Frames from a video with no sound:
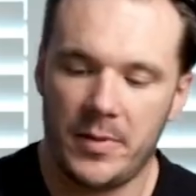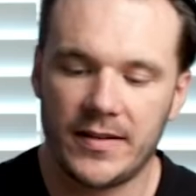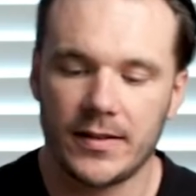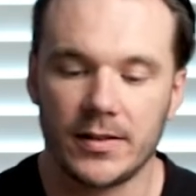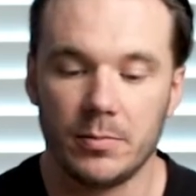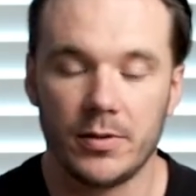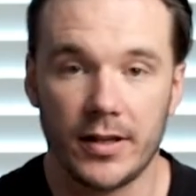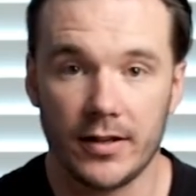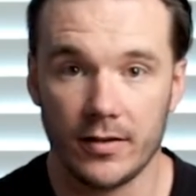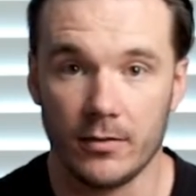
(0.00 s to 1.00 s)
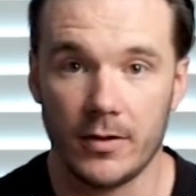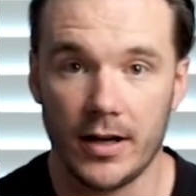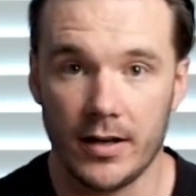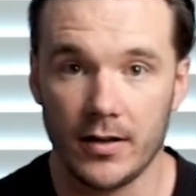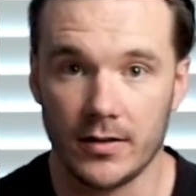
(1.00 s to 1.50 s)
basically plug into right
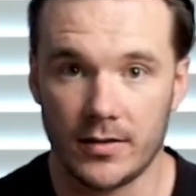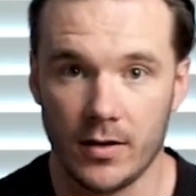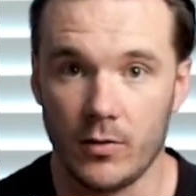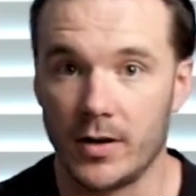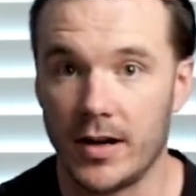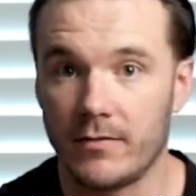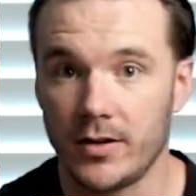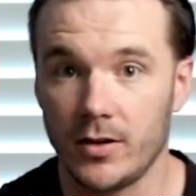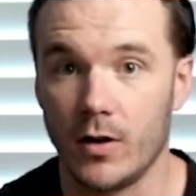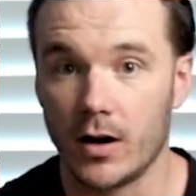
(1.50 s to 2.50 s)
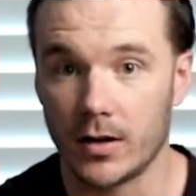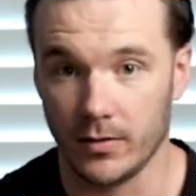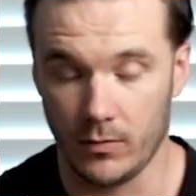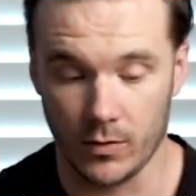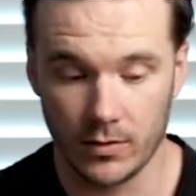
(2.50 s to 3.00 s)
here. So wherever you are in
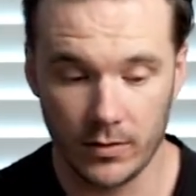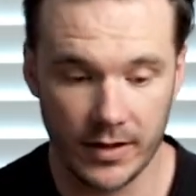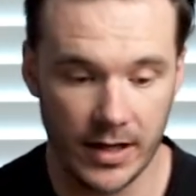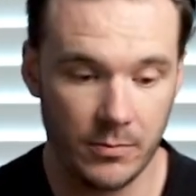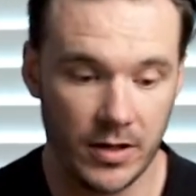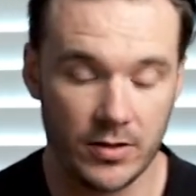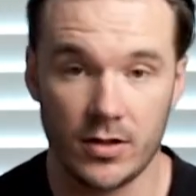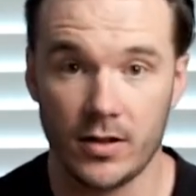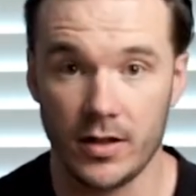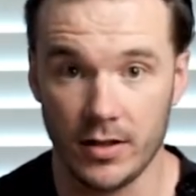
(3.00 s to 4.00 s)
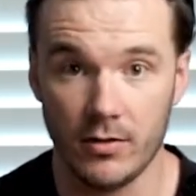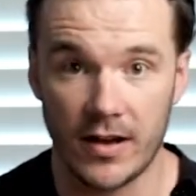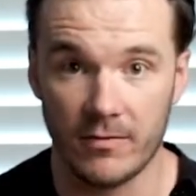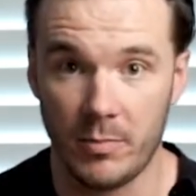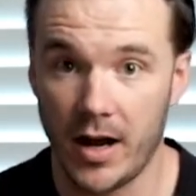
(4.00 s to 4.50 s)
the world, they made sure that you
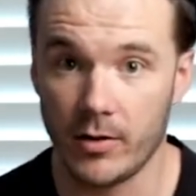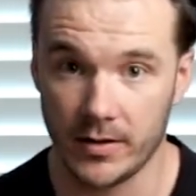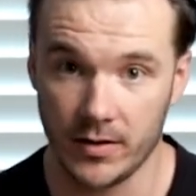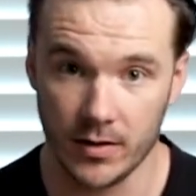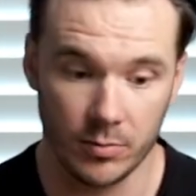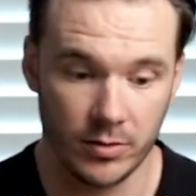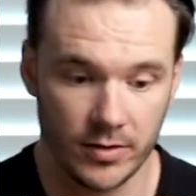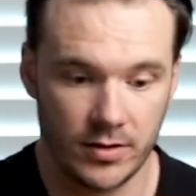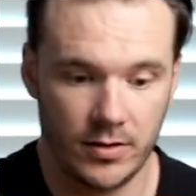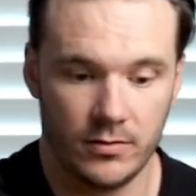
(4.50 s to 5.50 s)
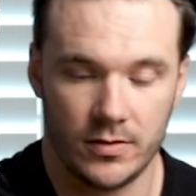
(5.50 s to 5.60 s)
have power to your Push 2.